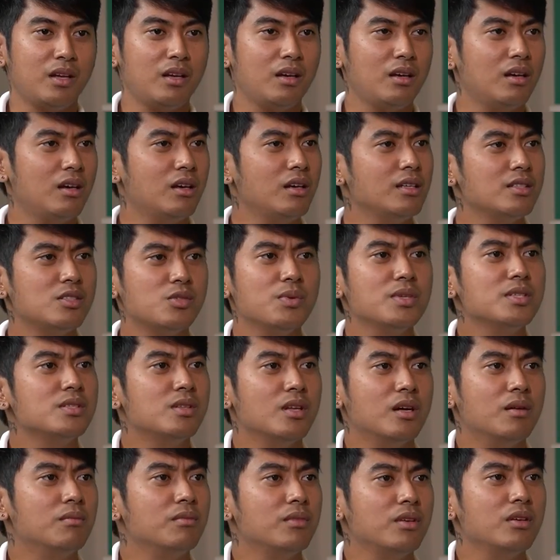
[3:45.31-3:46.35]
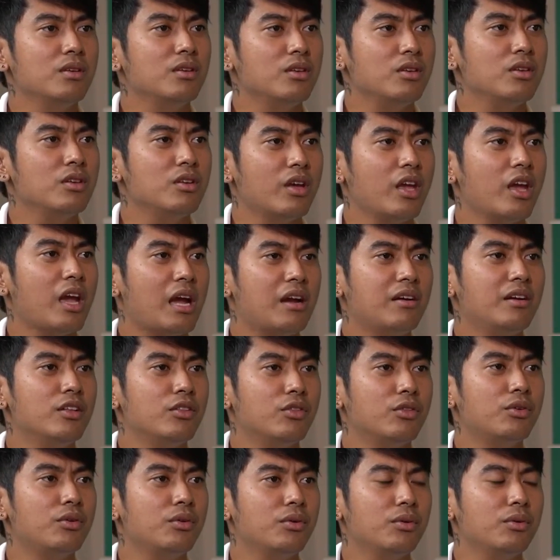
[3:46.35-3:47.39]
it's wisdom. You carry it
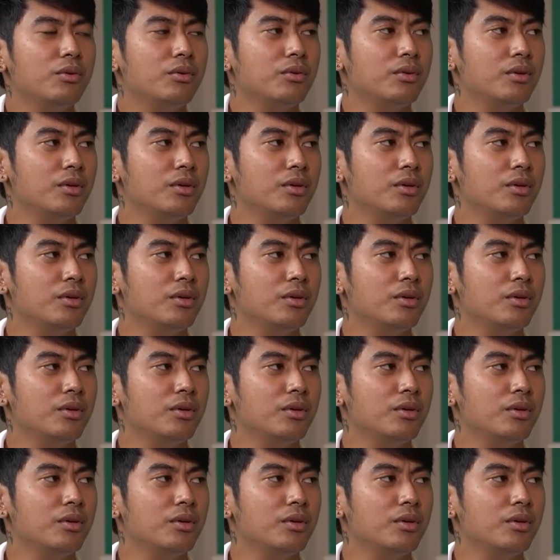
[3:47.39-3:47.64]
through